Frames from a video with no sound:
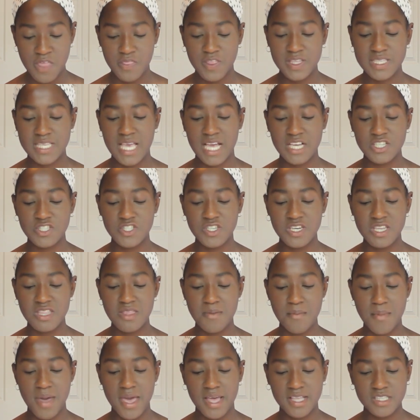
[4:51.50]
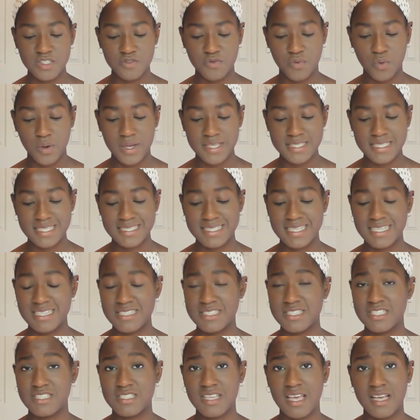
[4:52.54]
The tension in the man's voice as he
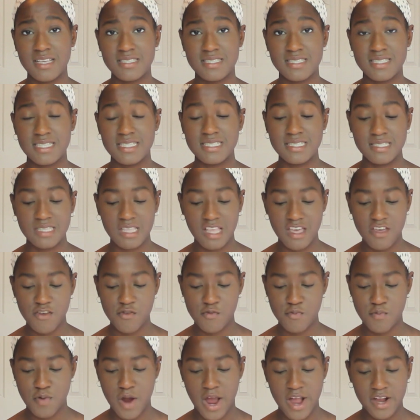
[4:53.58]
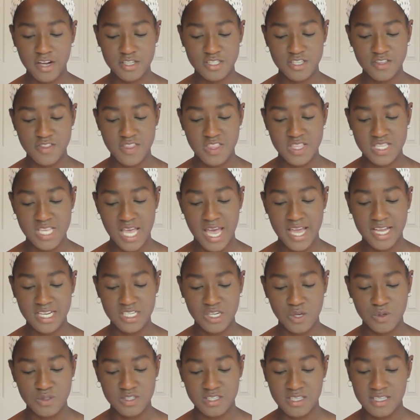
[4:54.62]
discussed his life prior to the
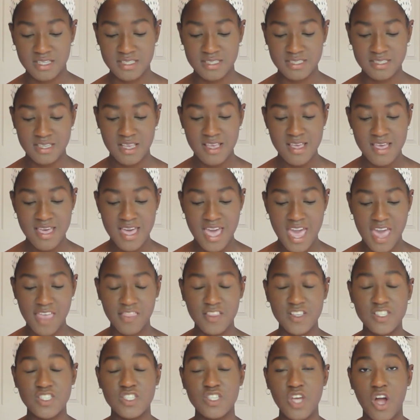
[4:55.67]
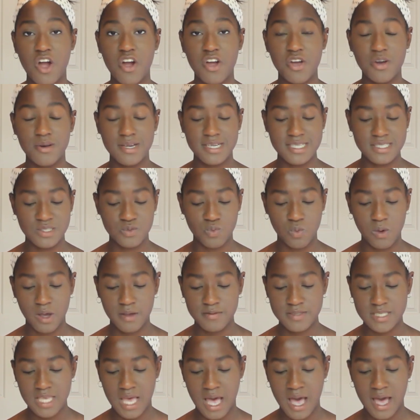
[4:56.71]
diagnosis and the sorrow in his
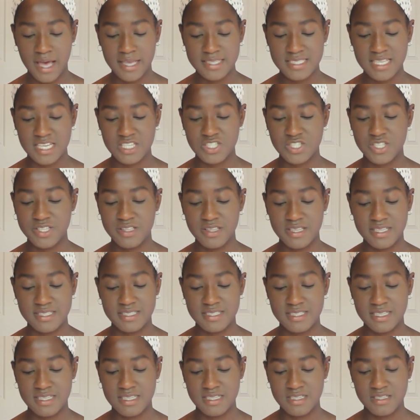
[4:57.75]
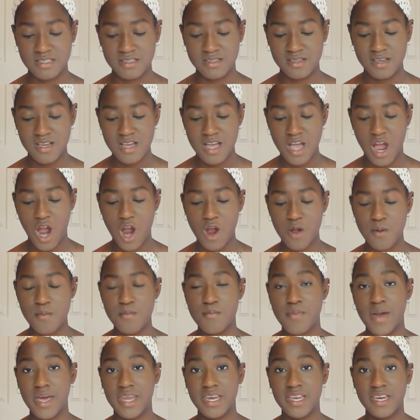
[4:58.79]
wife's eyes as she listened, are
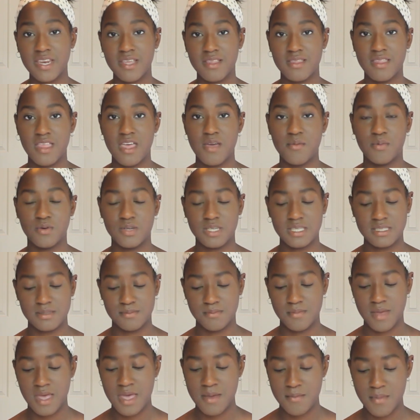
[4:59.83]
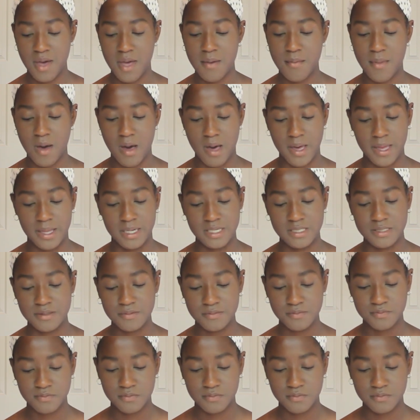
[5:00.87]
embedded and labeled as in my mind.